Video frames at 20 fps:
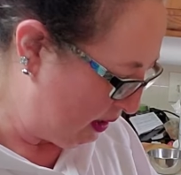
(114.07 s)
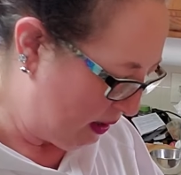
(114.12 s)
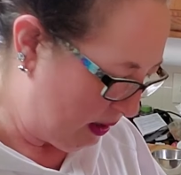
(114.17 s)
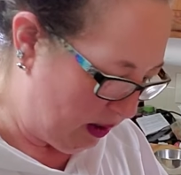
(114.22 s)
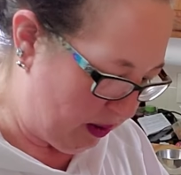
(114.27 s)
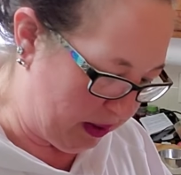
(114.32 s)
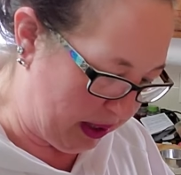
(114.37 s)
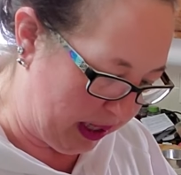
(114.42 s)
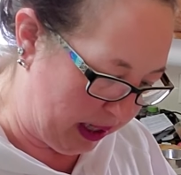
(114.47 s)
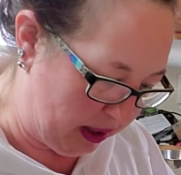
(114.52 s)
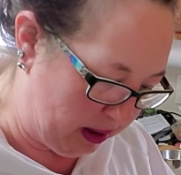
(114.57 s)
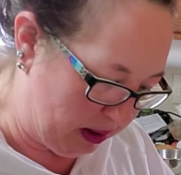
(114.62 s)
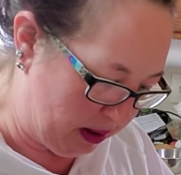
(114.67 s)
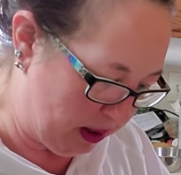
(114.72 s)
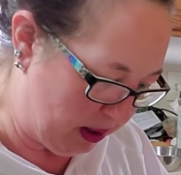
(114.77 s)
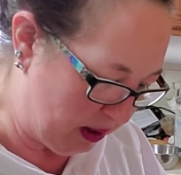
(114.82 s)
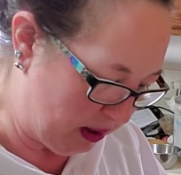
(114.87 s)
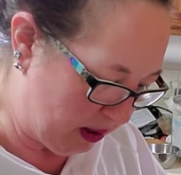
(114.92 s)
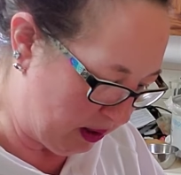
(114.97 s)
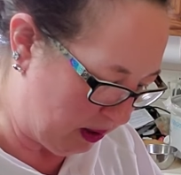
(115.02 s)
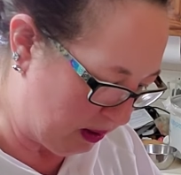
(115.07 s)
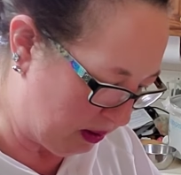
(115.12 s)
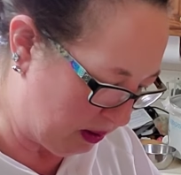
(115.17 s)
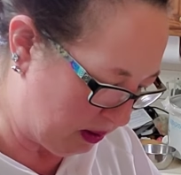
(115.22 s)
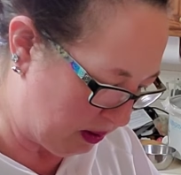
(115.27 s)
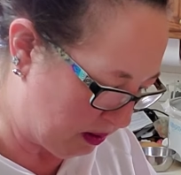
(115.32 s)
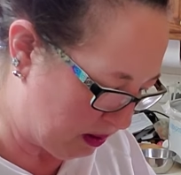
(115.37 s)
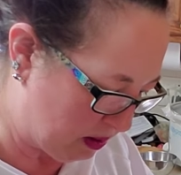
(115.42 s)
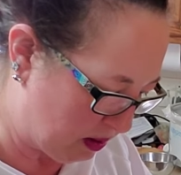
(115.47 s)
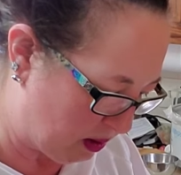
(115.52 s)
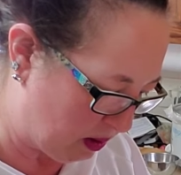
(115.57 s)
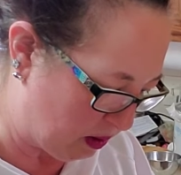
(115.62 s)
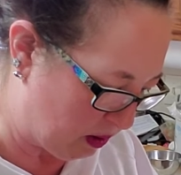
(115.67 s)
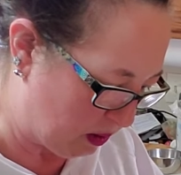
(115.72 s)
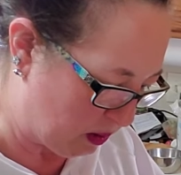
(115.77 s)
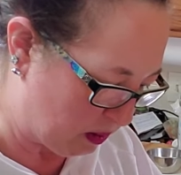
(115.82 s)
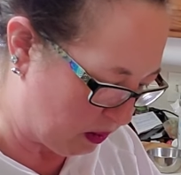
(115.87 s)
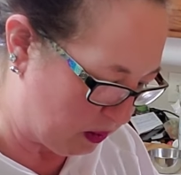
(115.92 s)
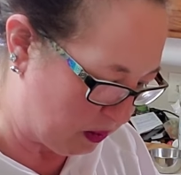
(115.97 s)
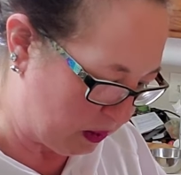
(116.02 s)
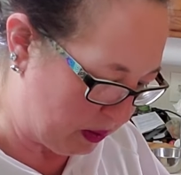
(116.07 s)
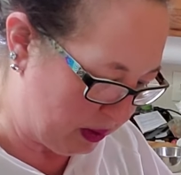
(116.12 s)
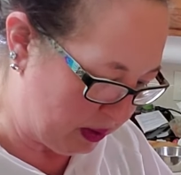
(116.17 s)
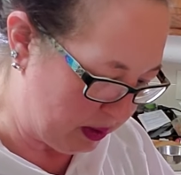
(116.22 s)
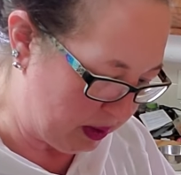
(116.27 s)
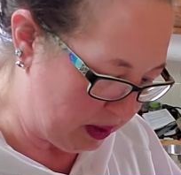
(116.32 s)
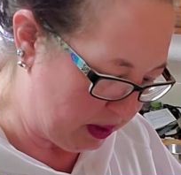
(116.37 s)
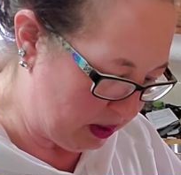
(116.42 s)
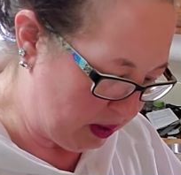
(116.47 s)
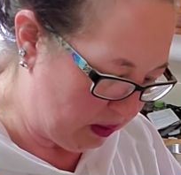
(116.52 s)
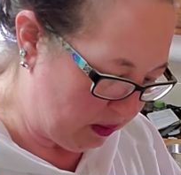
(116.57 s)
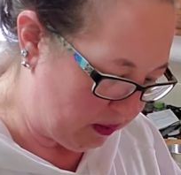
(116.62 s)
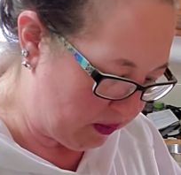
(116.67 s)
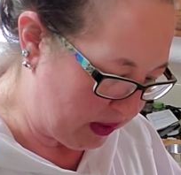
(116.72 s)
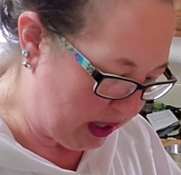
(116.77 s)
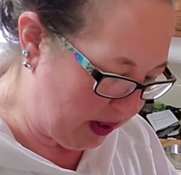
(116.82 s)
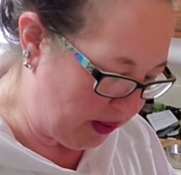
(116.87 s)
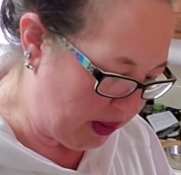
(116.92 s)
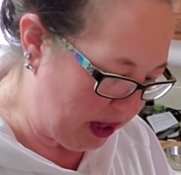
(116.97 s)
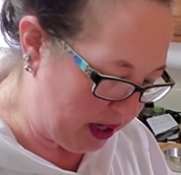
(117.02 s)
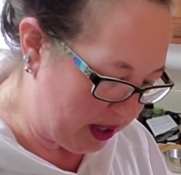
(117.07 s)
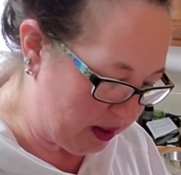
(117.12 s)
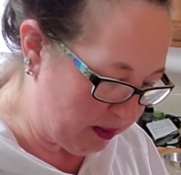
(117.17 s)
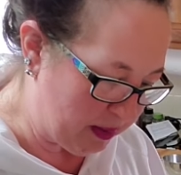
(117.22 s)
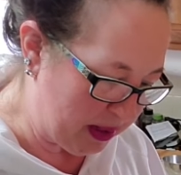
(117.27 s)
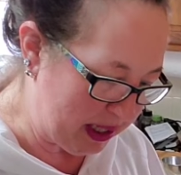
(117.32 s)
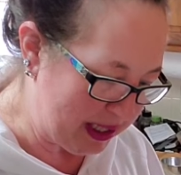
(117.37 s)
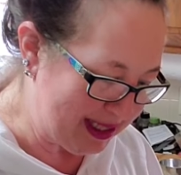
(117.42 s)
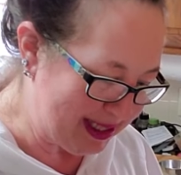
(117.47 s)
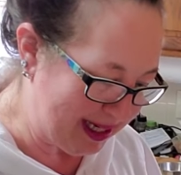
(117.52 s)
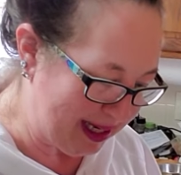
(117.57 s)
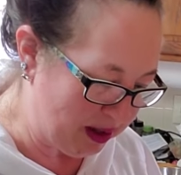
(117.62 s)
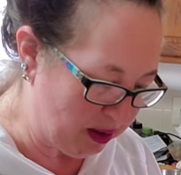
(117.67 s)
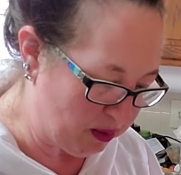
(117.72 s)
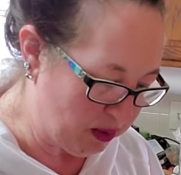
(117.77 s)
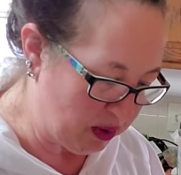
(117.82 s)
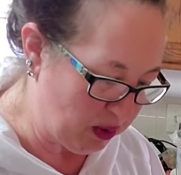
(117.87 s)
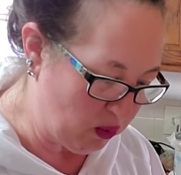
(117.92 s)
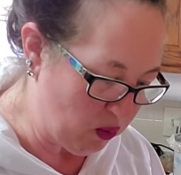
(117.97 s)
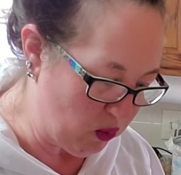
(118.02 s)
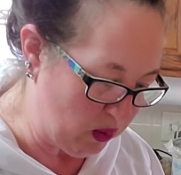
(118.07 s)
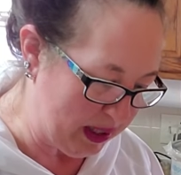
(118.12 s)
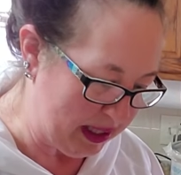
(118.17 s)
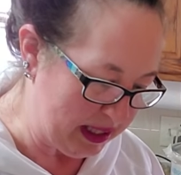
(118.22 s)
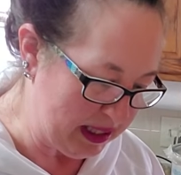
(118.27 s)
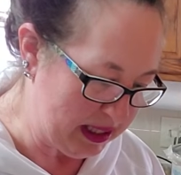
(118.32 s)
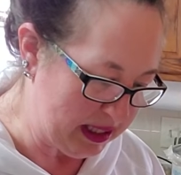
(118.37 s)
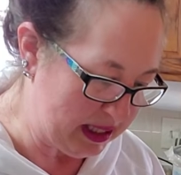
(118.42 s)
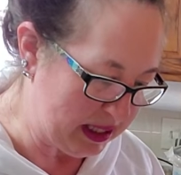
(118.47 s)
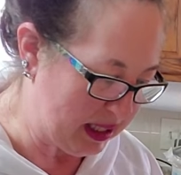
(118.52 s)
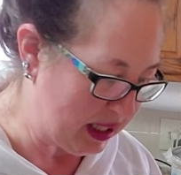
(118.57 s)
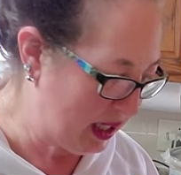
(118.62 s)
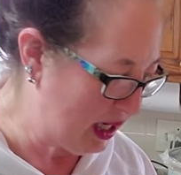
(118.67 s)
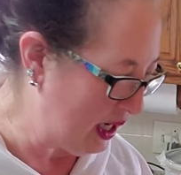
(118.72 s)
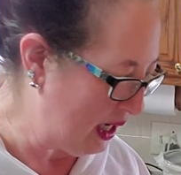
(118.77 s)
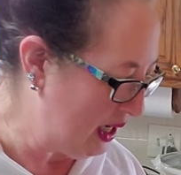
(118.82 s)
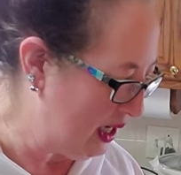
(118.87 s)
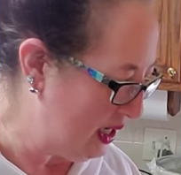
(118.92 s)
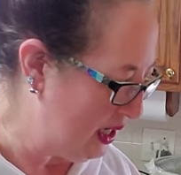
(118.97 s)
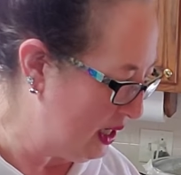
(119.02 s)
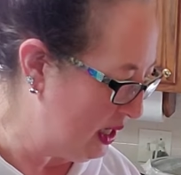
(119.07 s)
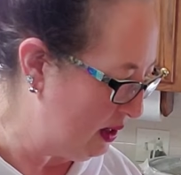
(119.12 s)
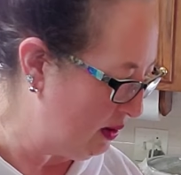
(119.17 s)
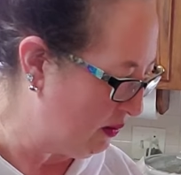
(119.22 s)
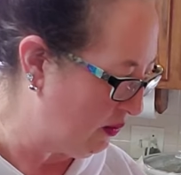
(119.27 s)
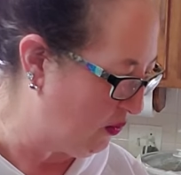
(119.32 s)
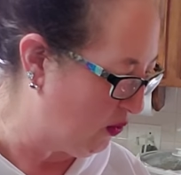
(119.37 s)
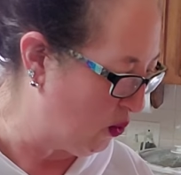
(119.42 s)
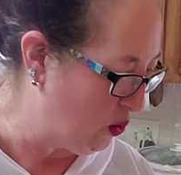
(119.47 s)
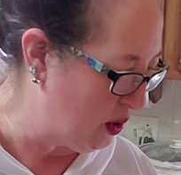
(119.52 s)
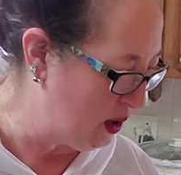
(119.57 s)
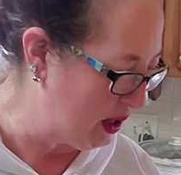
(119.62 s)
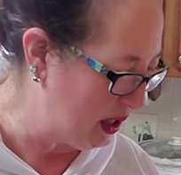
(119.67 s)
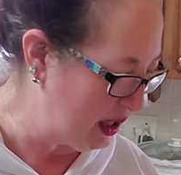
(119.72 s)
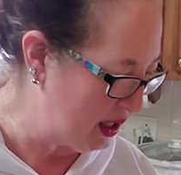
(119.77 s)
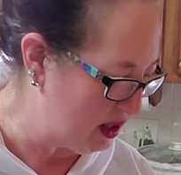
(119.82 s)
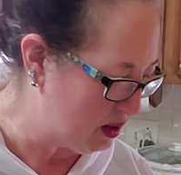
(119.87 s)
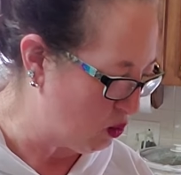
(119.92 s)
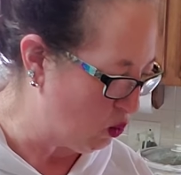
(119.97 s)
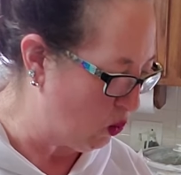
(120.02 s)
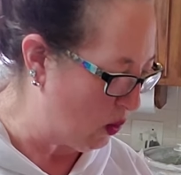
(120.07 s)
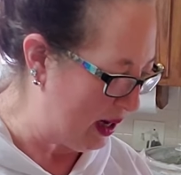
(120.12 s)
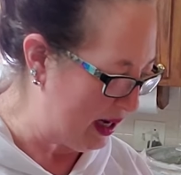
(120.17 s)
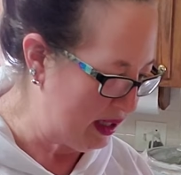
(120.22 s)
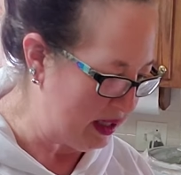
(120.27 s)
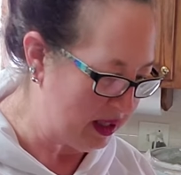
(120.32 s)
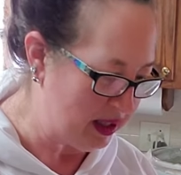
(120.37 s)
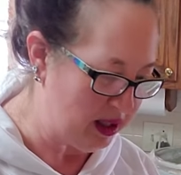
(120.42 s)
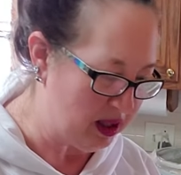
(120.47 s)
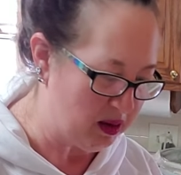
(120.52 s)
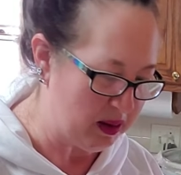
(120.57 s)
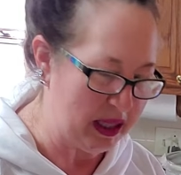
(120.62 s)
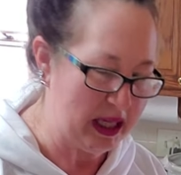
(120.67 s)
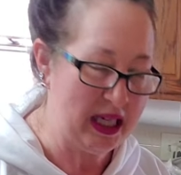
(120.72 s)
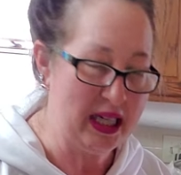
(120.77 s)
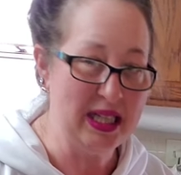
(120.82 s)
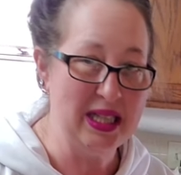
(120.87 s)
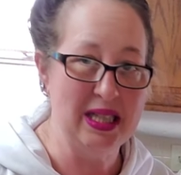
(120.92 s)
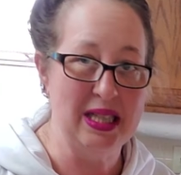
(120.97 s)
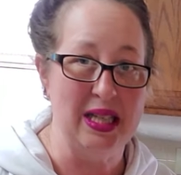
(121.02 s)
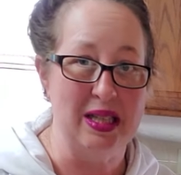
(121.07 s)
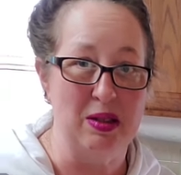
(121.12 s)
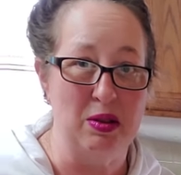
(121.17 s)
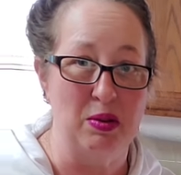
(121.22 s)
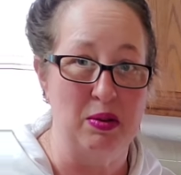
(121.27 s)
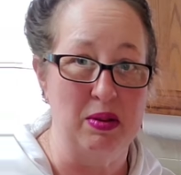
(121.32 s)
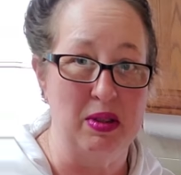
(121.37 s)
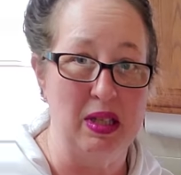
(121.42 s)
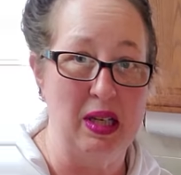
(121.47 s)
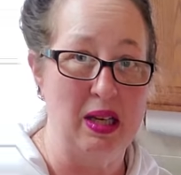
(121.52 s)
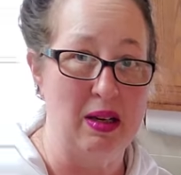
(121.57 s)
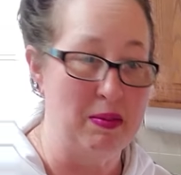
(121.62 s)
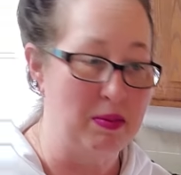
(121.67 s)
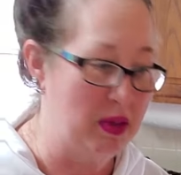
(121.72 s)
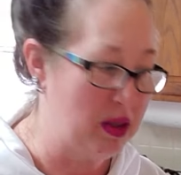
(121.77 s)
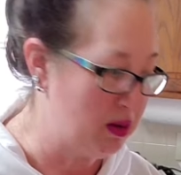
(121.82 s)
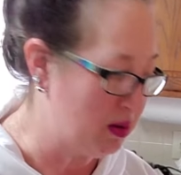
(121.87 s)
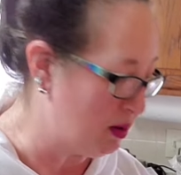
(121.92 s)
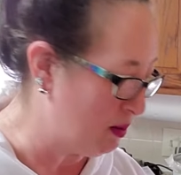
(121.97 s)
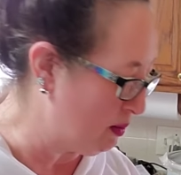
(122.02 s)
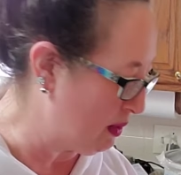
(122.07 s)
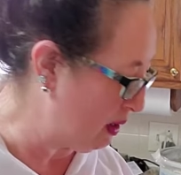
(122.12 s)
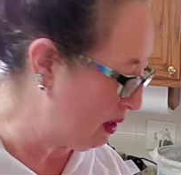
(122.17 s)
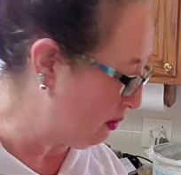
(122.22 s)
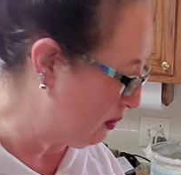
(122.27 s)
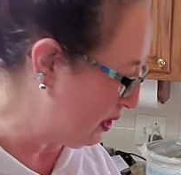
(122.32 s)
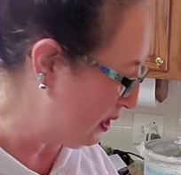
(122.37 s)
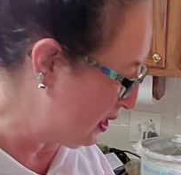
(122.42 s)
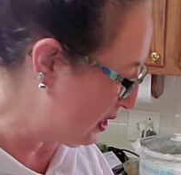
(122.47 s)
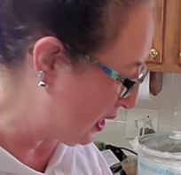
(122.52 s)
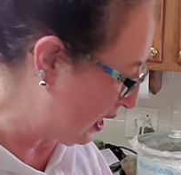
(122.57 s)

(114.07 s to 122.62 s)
Okay, so got that combined together with a whisk. And for these wet ingredients, I certainly am using my whisk.